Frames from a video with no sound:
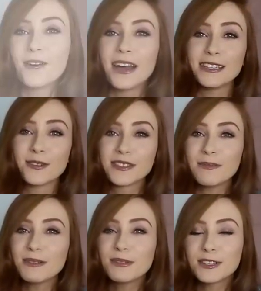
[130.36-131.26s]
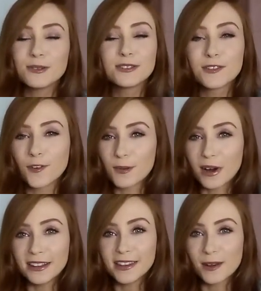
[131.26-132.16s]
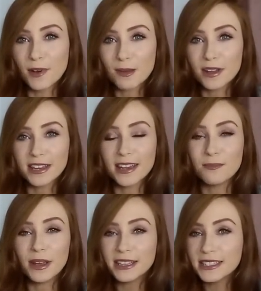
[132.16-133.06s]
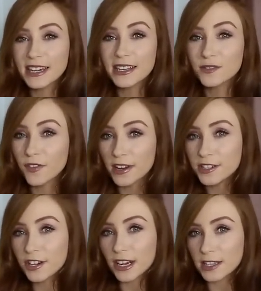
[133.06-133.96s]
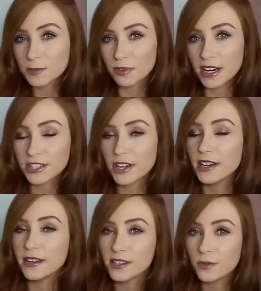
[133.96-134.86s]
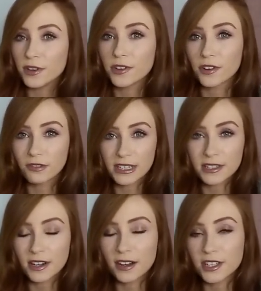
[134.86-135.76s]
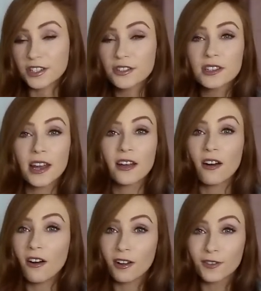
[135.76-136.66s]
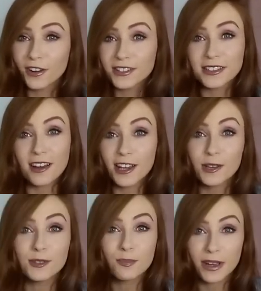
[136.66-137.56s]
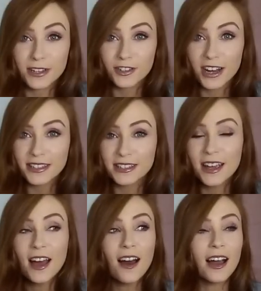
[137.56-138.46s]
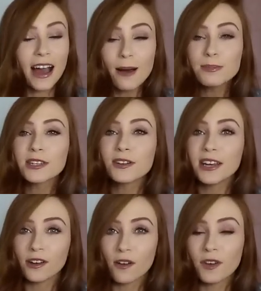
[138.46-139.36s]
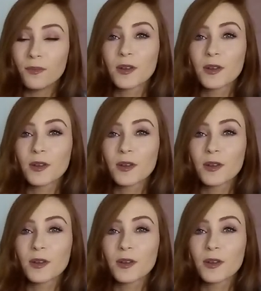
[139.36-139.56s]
Okay, so step number two is the fun part then in my opinion. Basically, it's finding your inspiration and doing your research. And just like all of us, I use Pinterest. I absolutely love it,